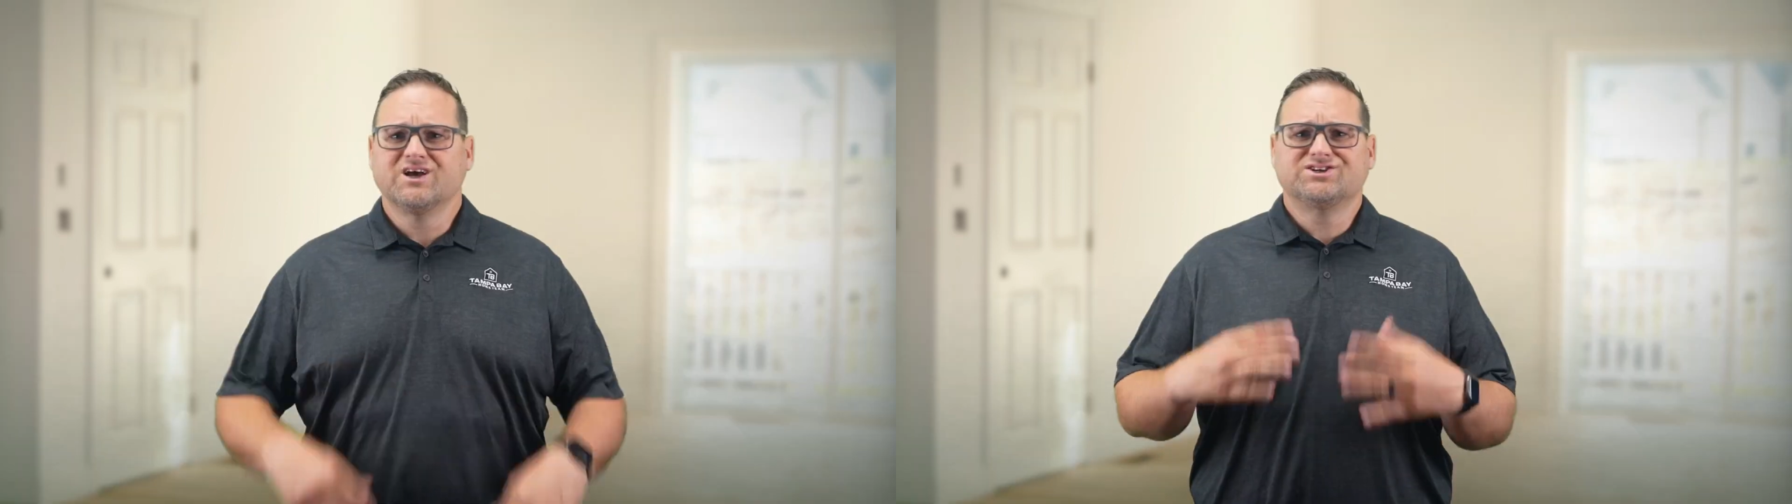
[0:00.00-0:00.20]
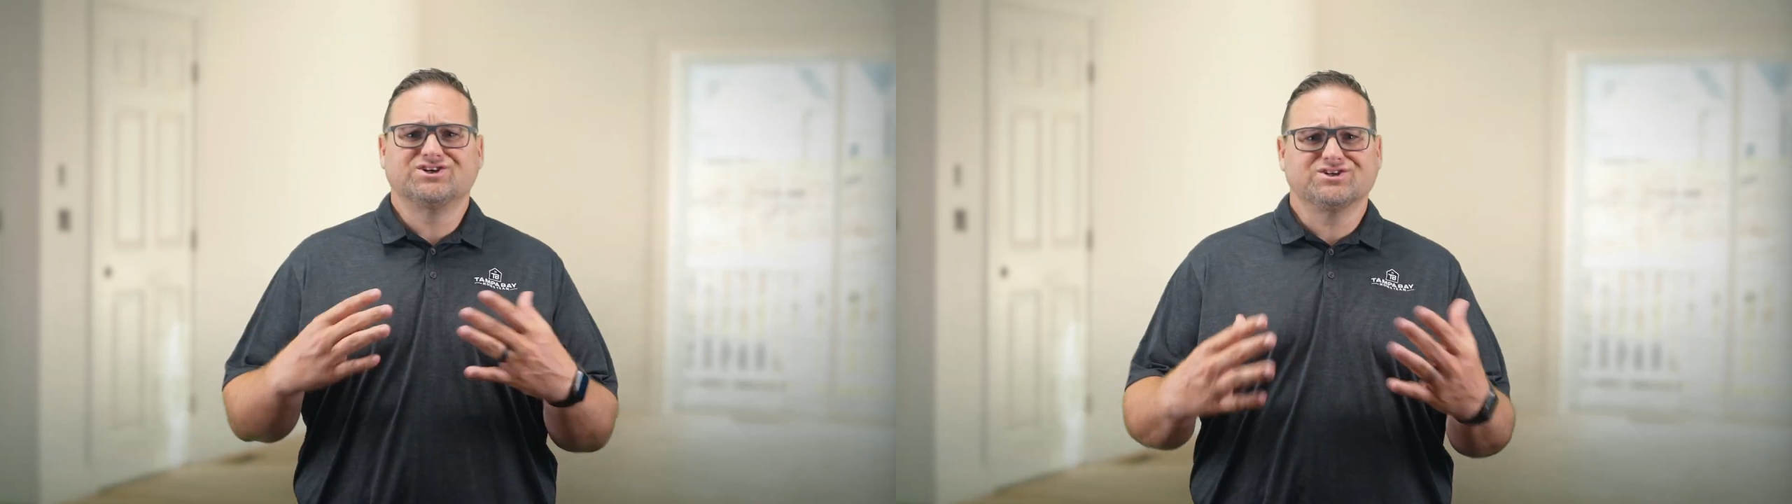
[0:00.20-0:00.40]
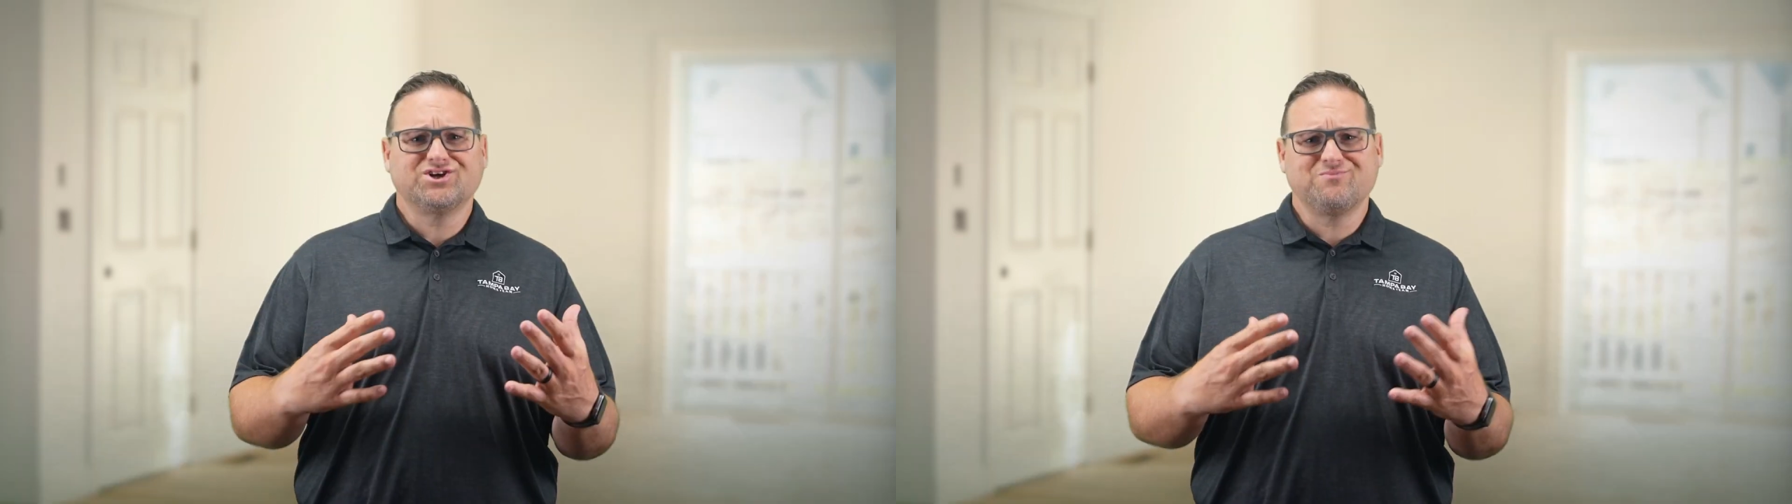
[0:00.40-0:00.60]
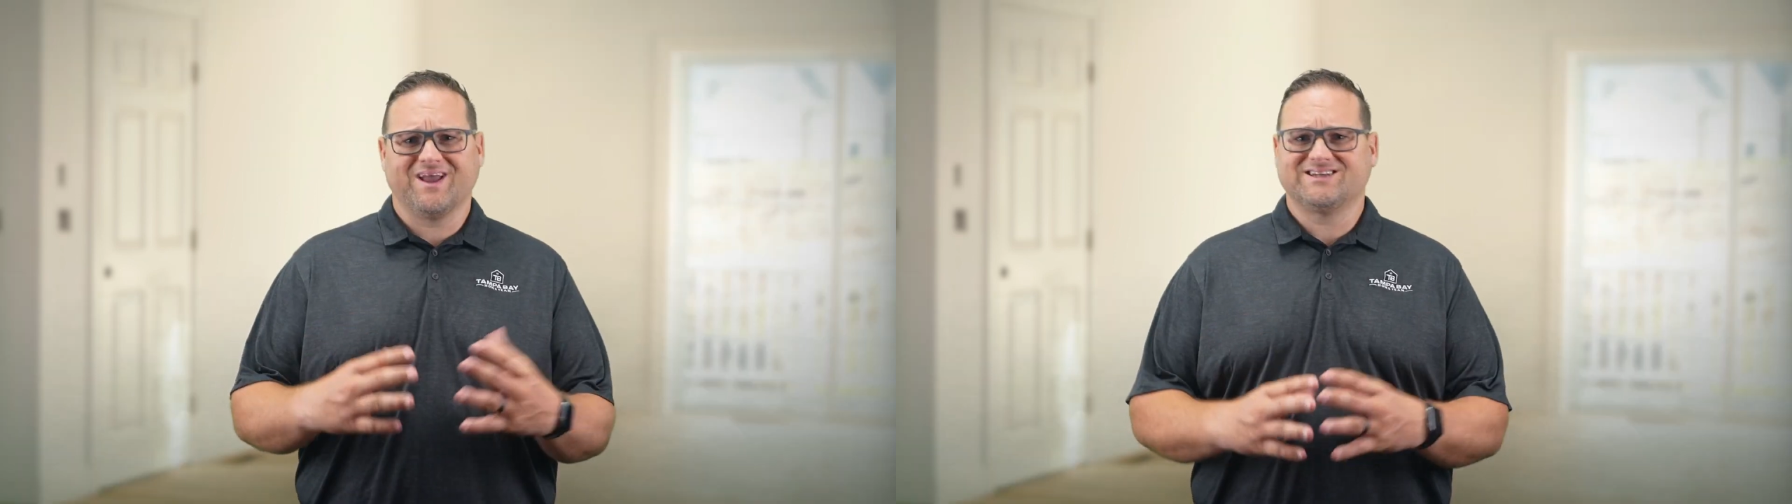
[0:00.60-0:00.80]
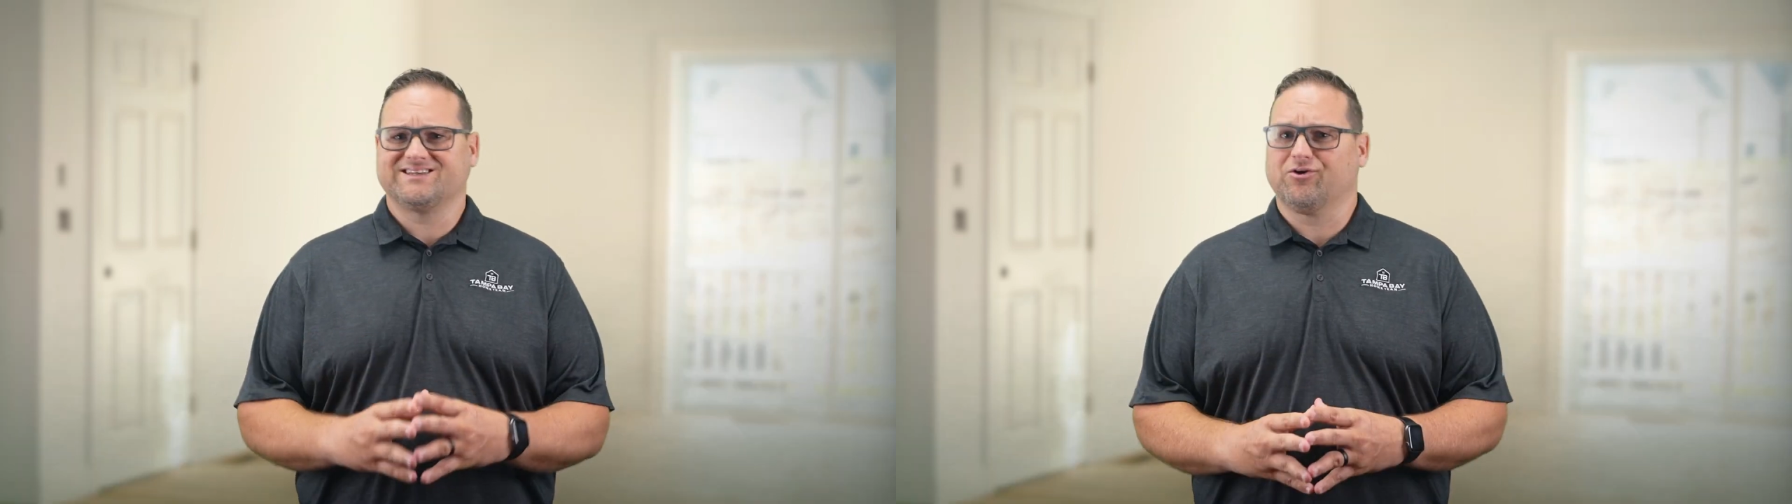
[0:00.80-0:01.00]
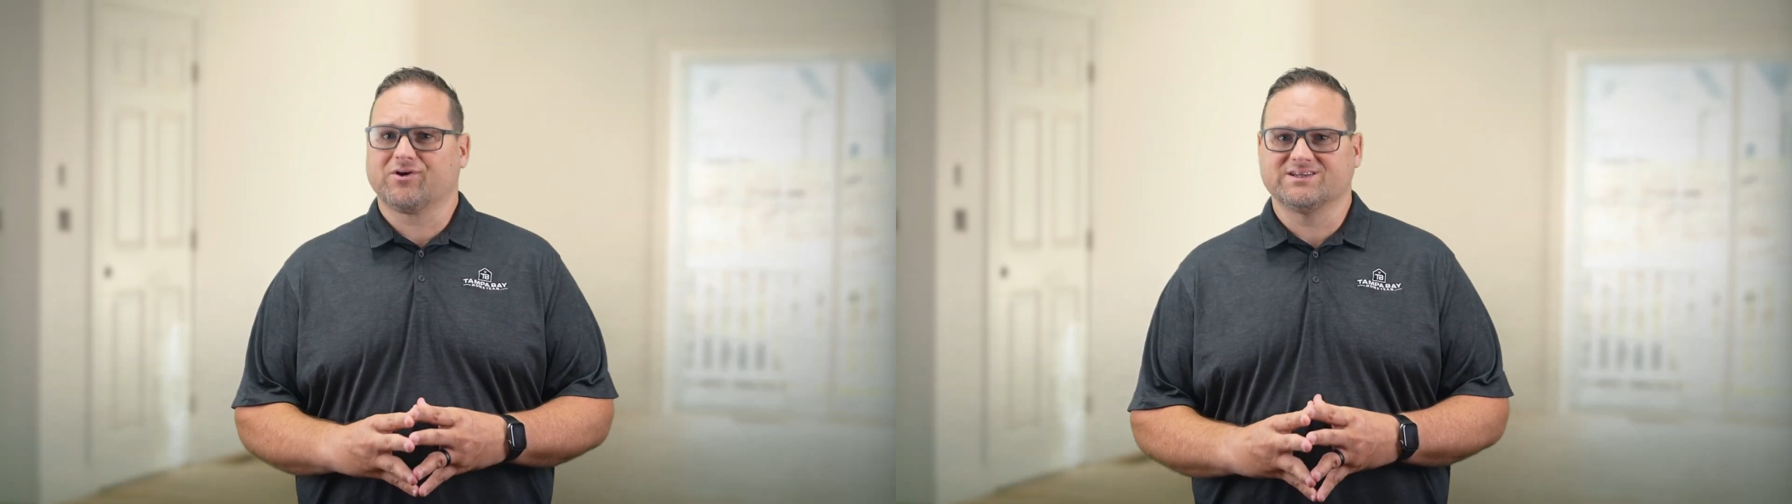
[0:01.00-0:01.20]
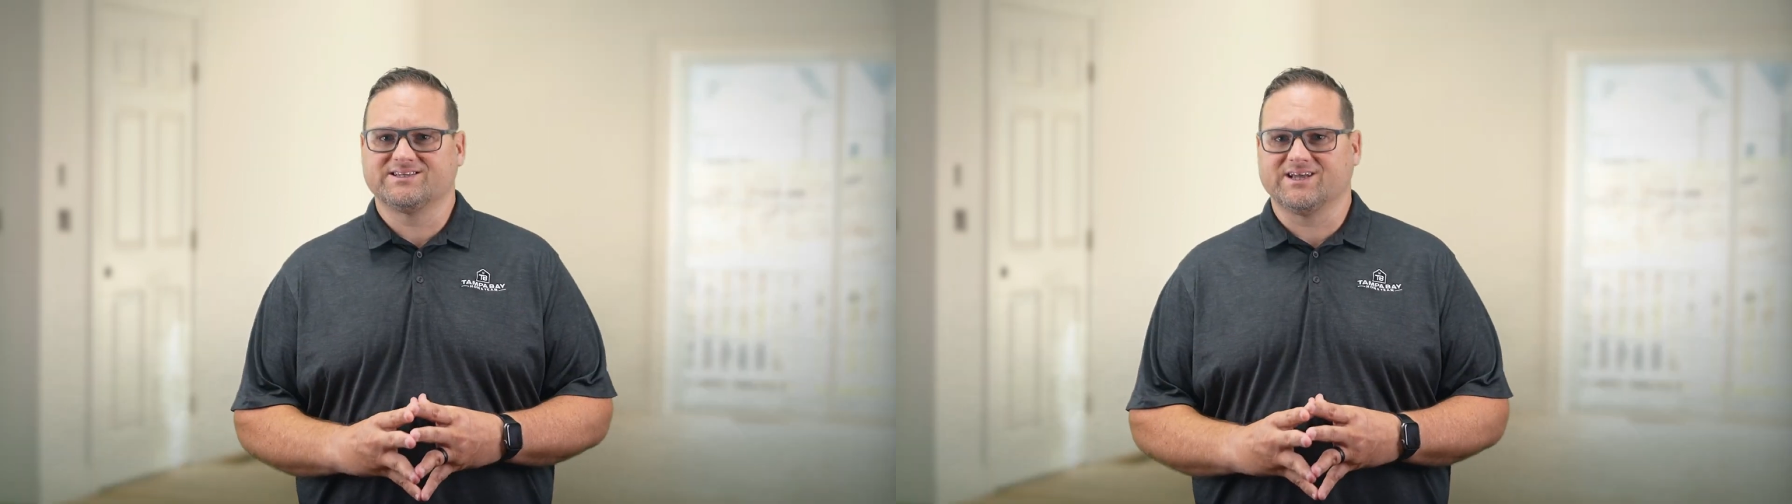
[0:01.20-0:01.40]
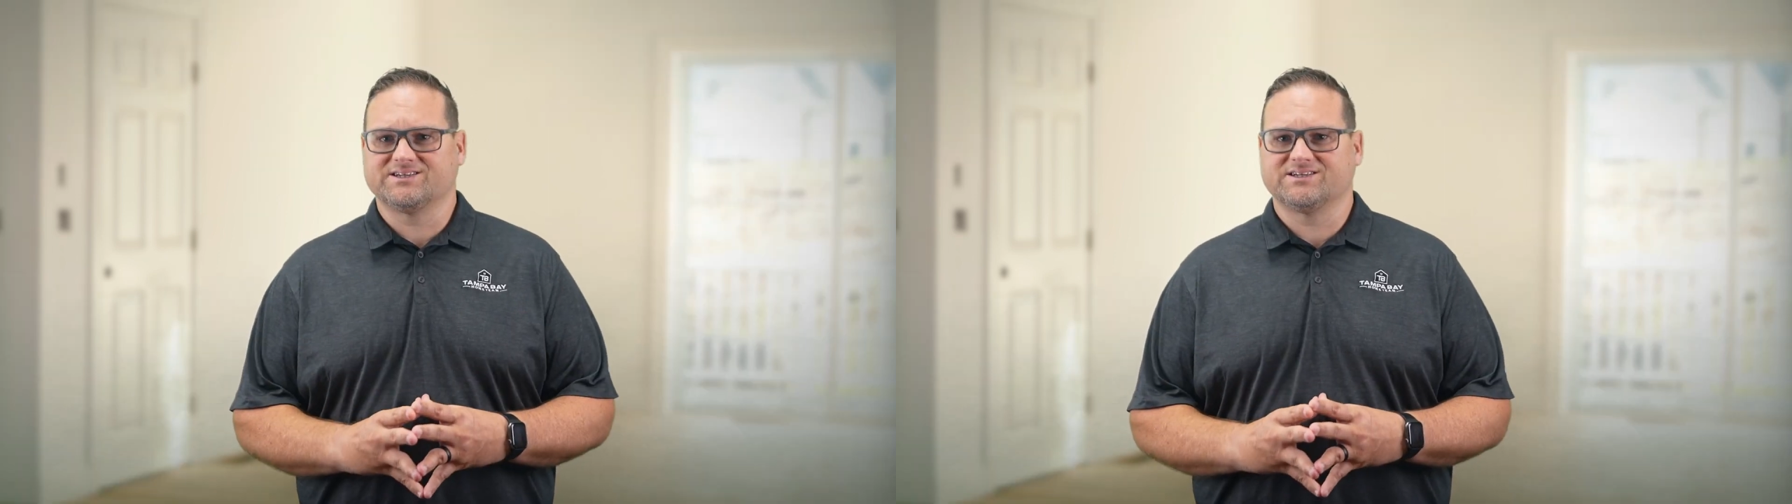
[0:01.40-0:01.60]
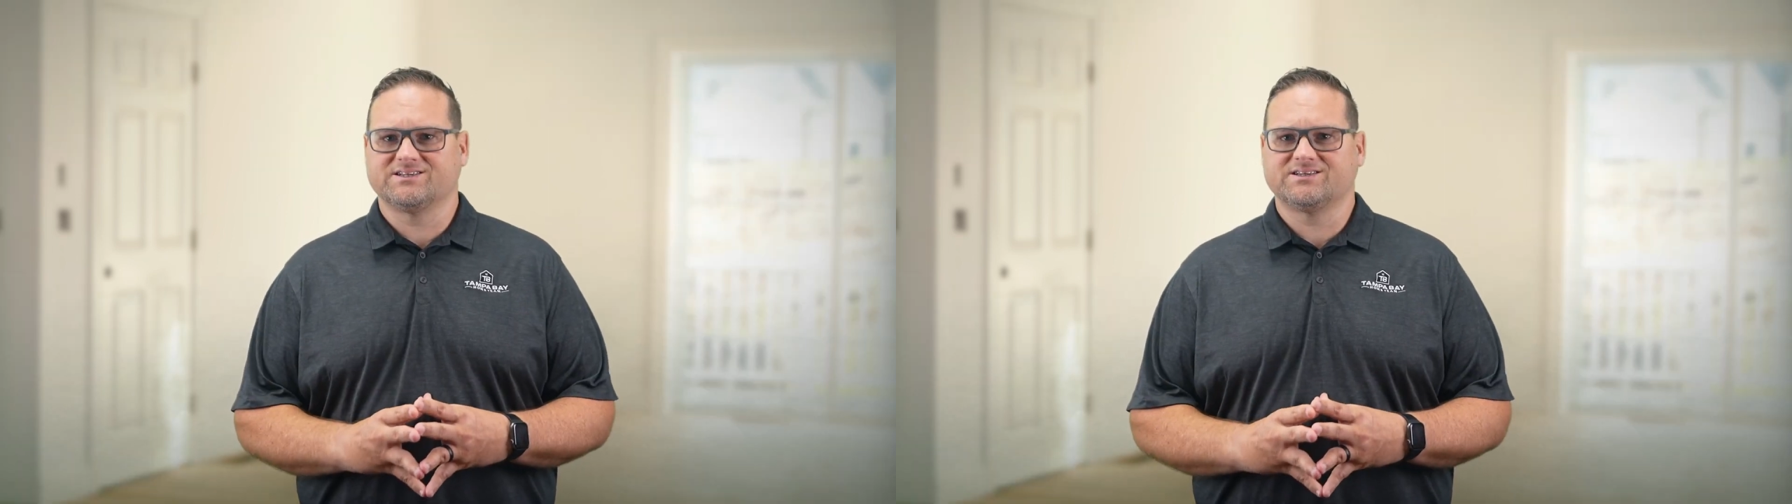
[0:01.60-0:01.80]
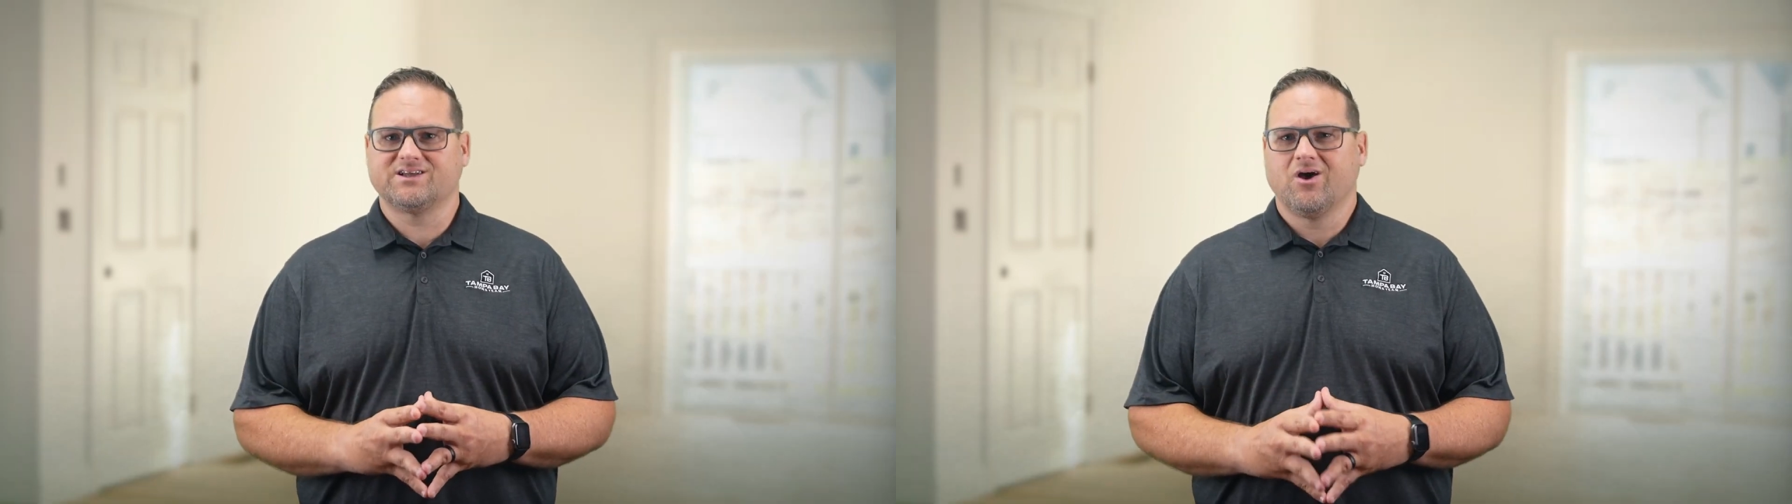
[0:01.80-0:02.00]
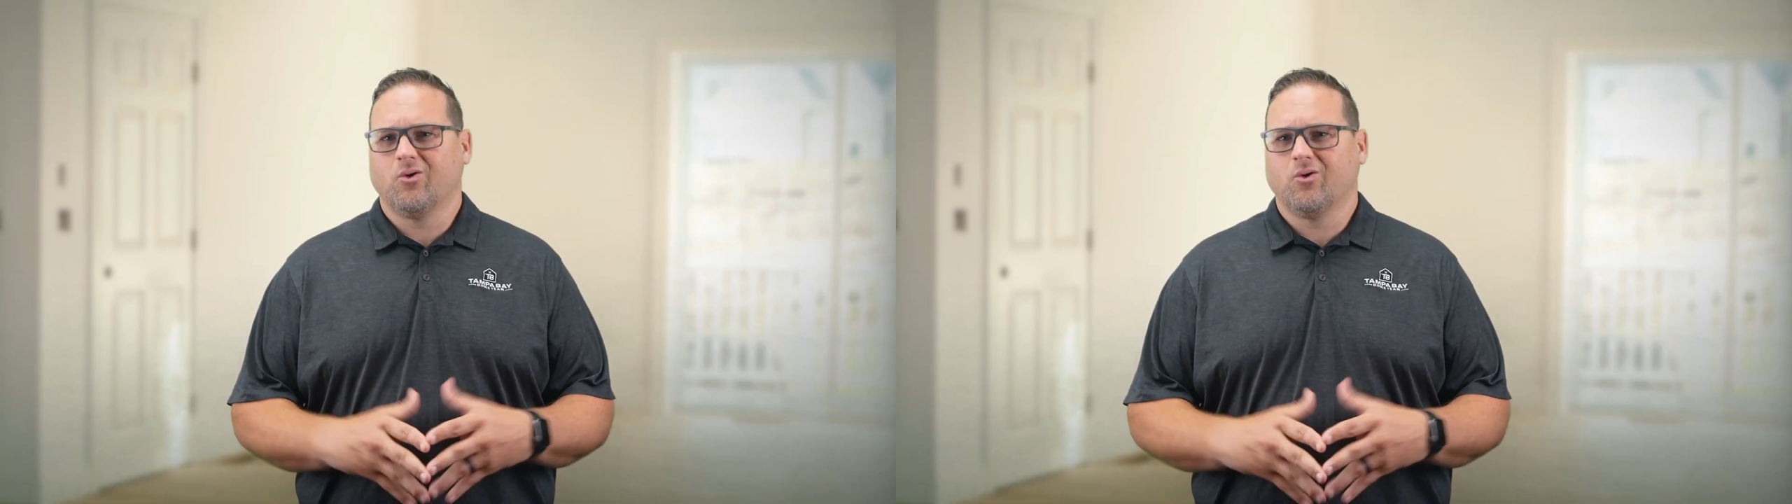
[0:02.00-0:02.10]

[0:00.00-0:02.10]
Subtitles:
Should you make seller concessions?